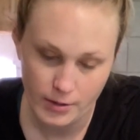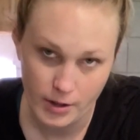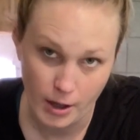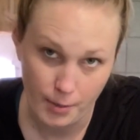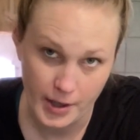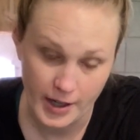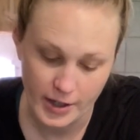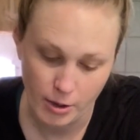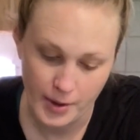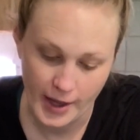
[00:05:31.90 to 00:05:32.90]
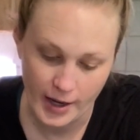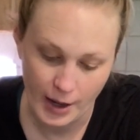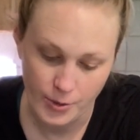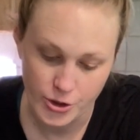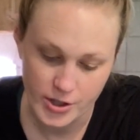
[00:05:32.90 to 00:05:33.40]
The company didn't tell me that. I
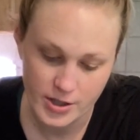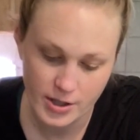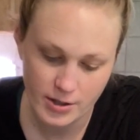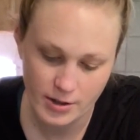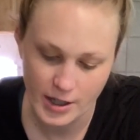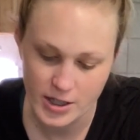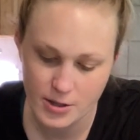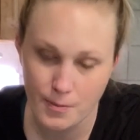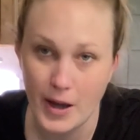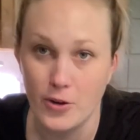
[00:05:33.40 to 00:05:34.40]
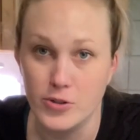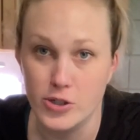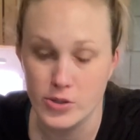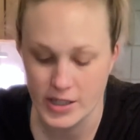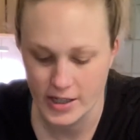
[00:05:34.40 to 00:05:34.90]
would just, that's my own
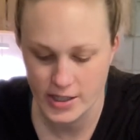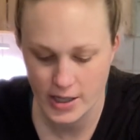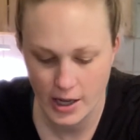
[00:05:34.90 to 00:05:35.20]
2 cents.